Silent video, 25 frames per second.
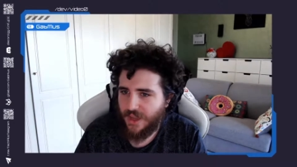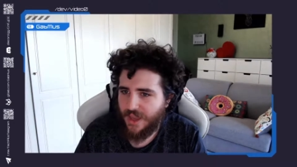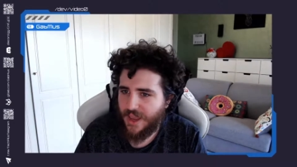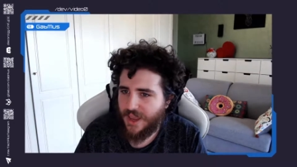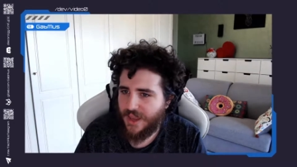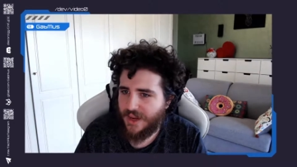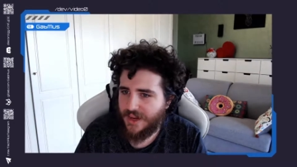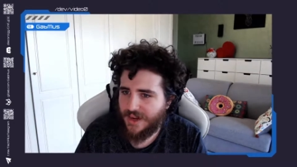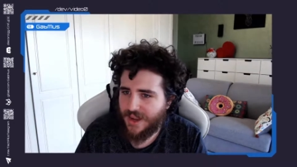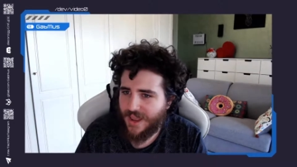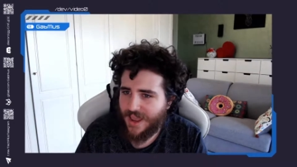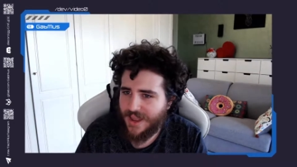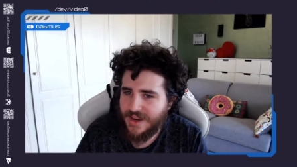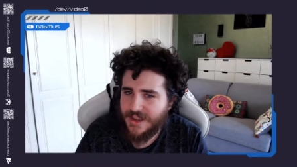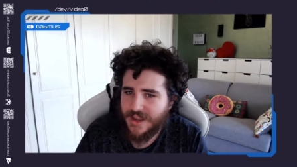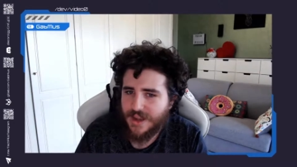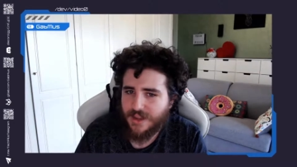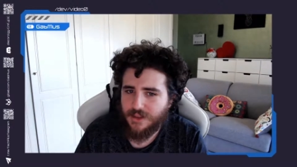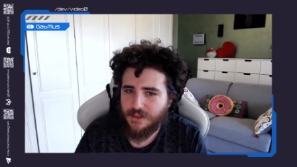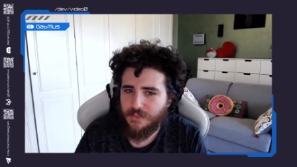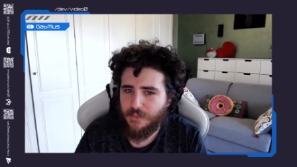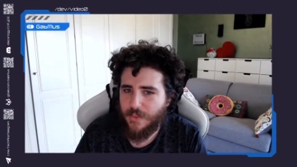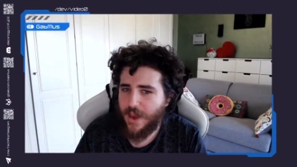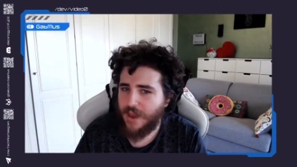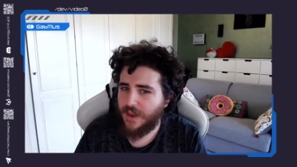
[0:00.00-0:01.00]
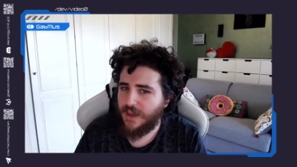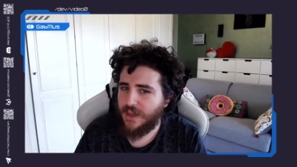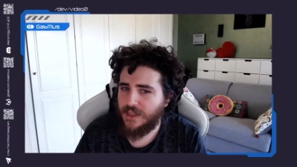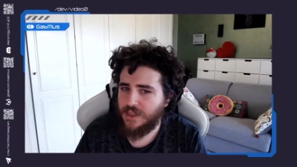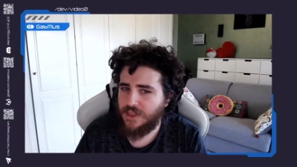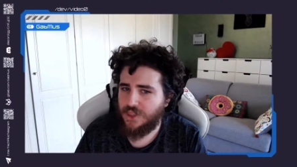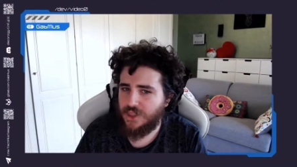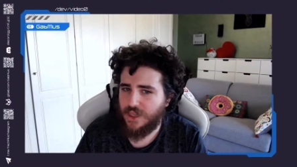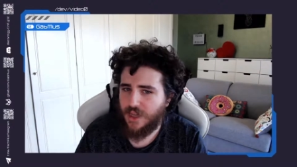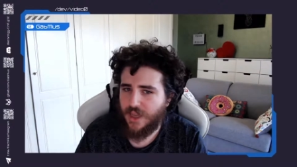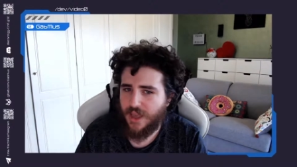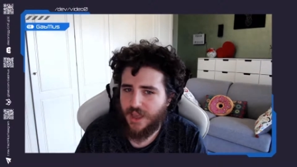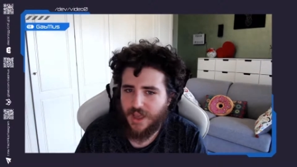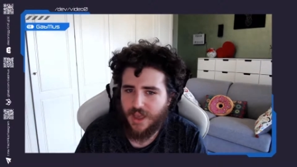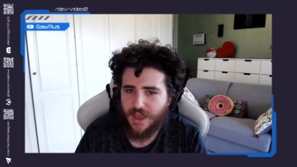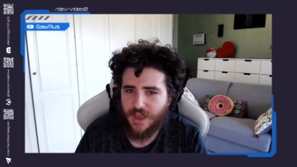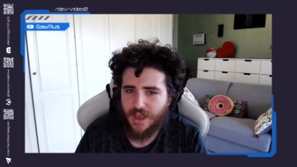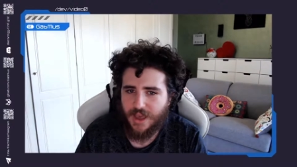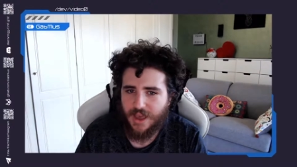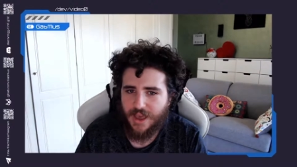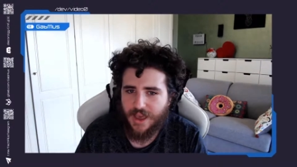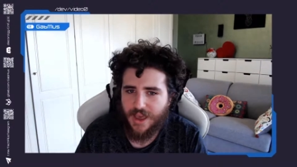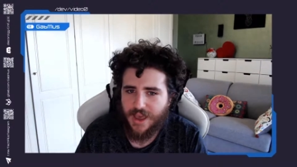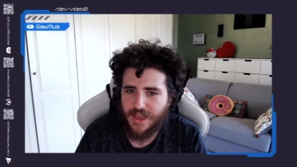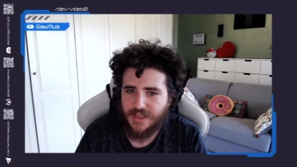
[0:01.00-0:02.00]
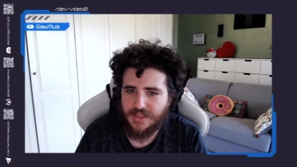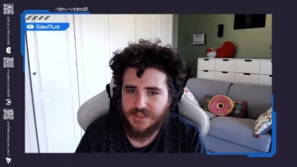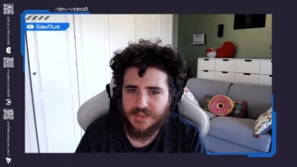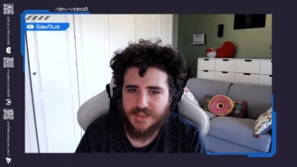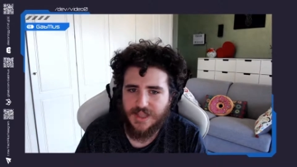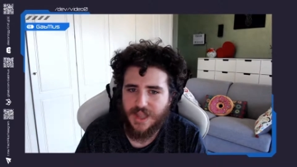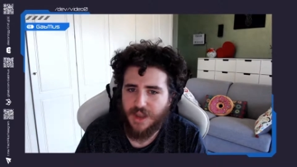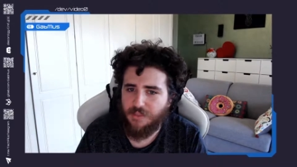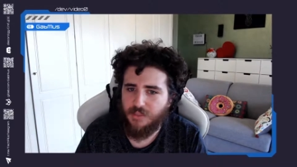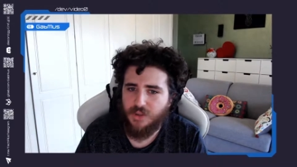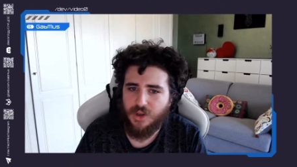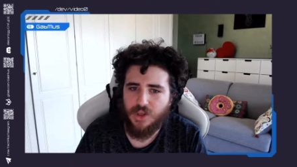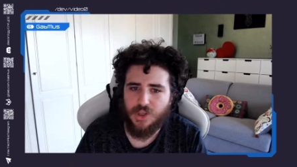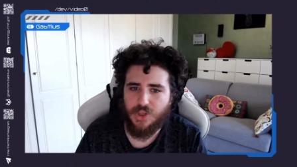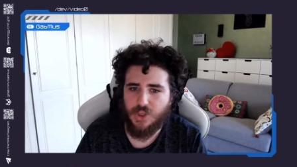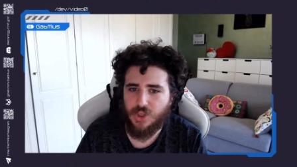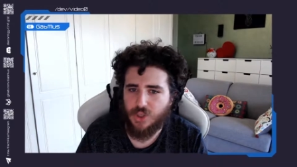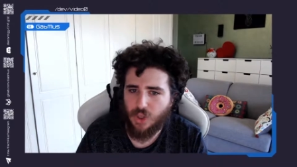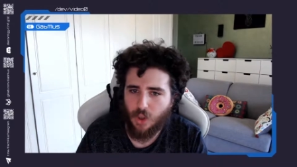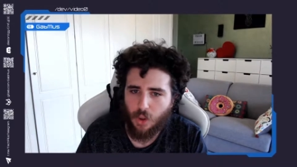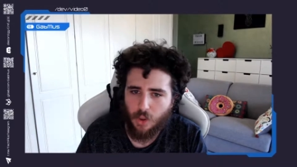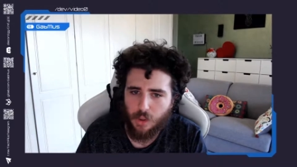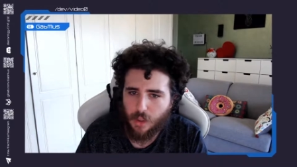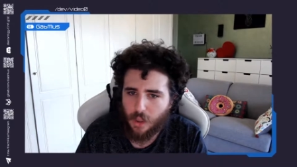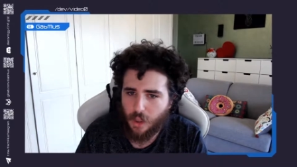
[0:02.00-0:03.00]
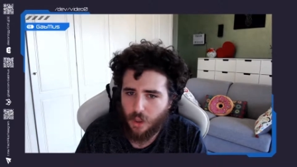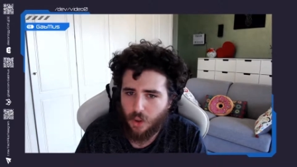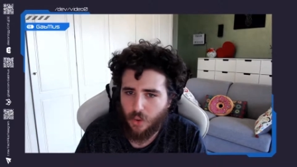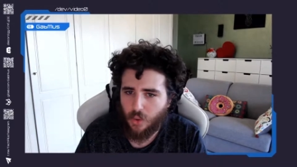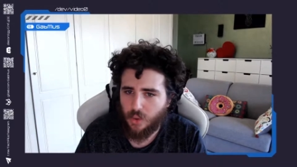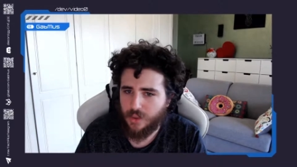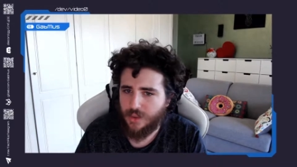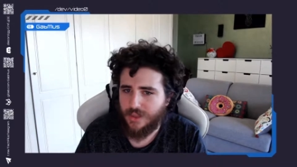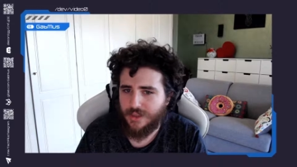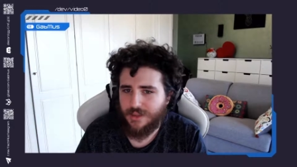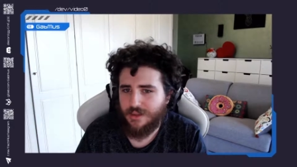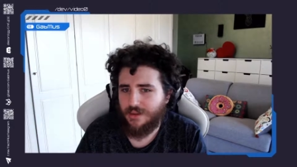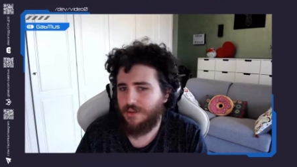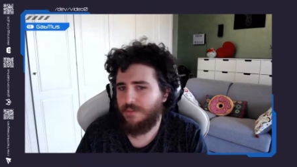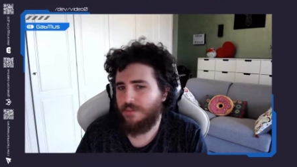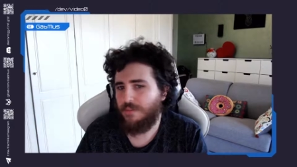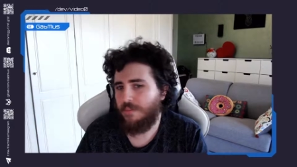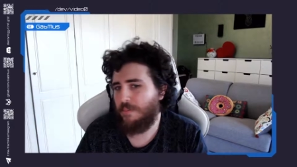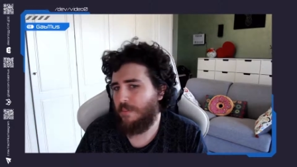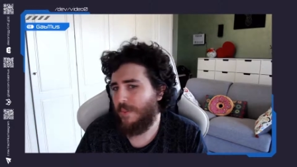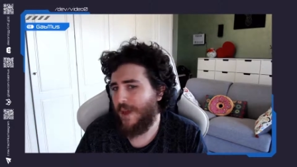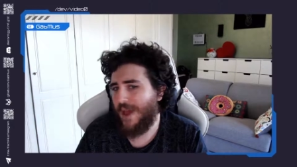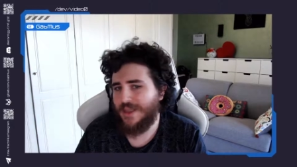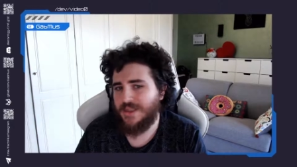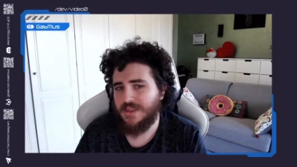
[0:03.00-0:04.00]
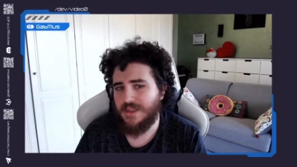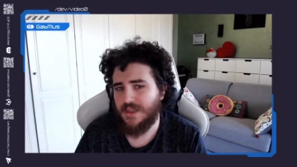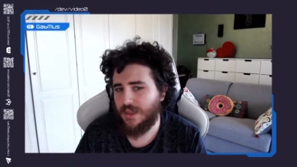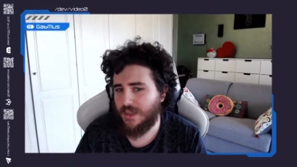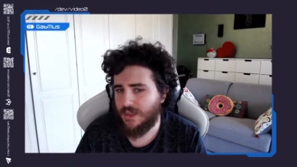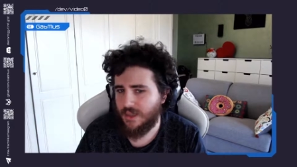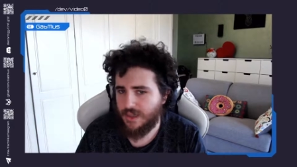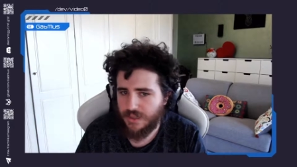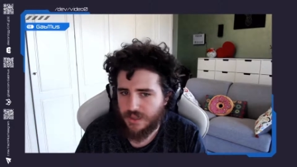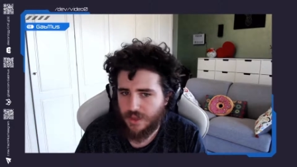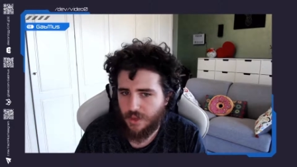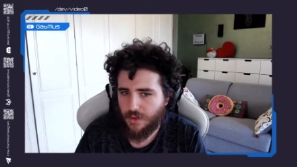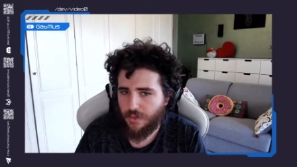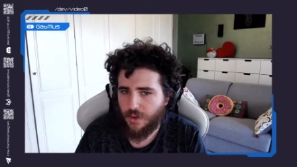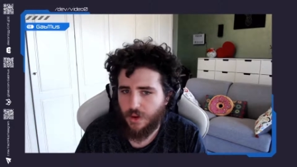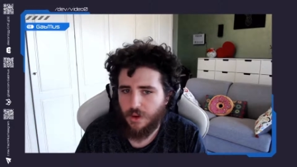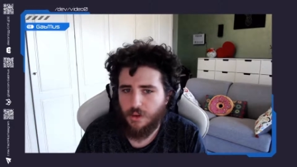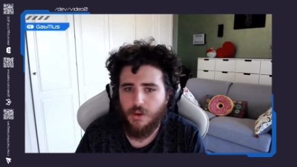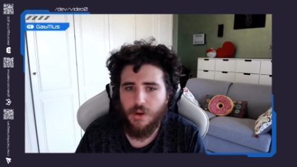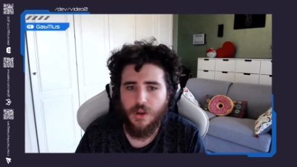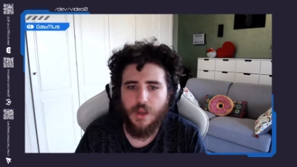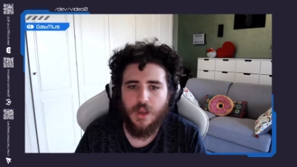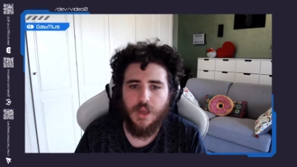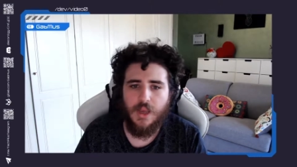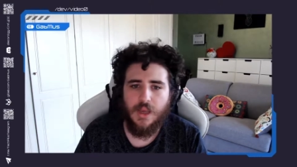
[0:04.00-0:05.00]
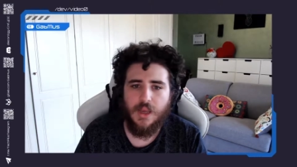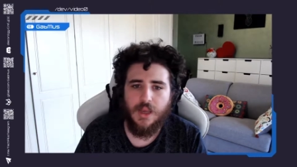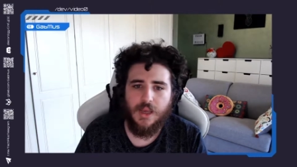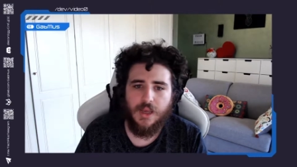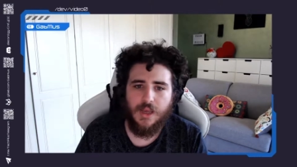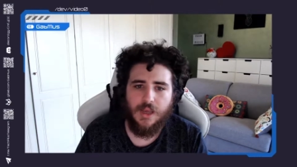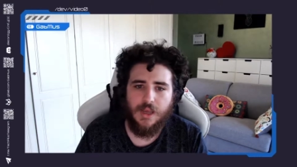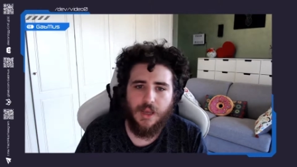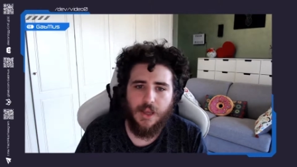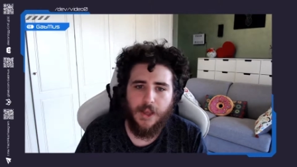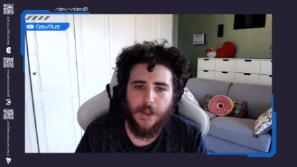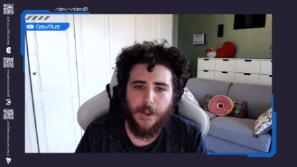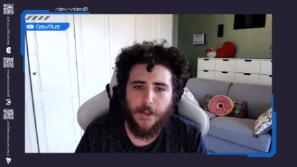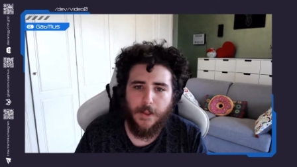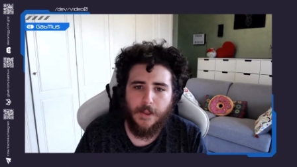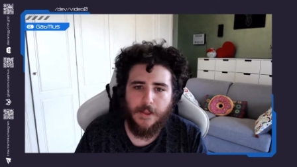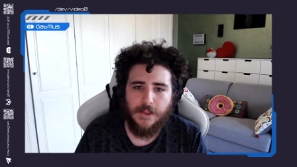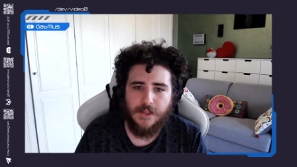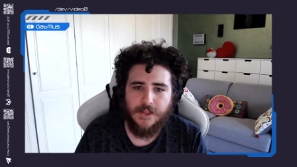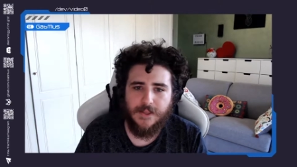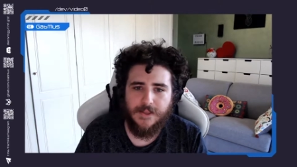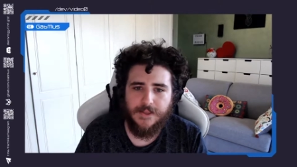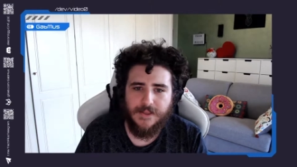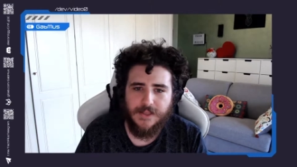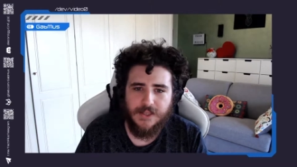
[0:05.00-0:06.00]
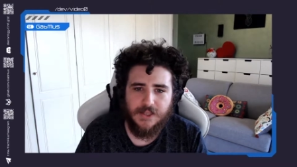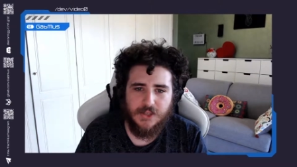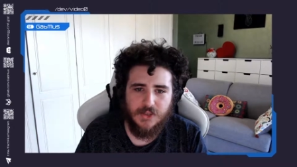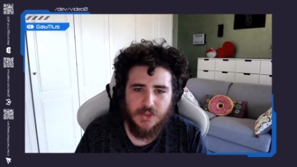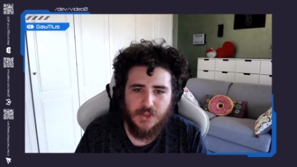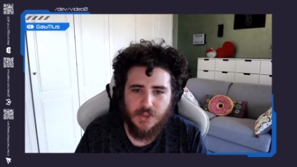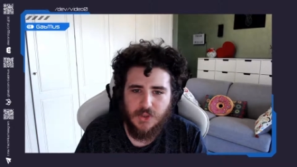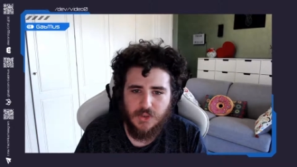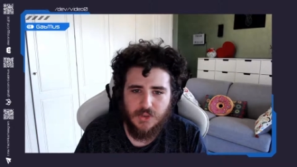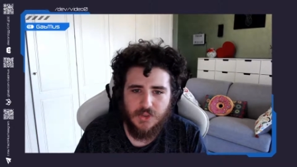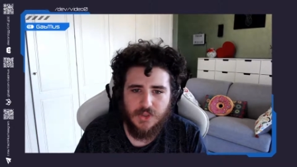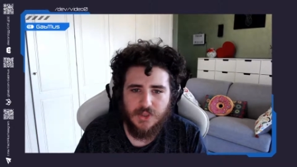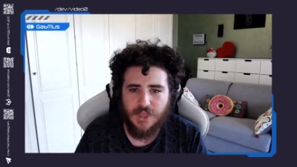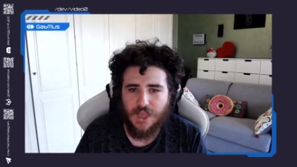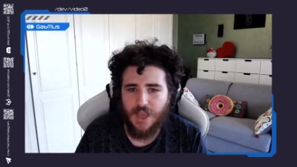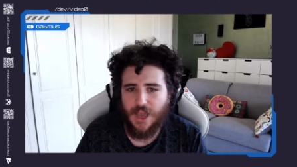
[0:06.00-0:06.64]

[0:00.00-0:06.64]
and any other package has numbers so low that they're basically zero. This news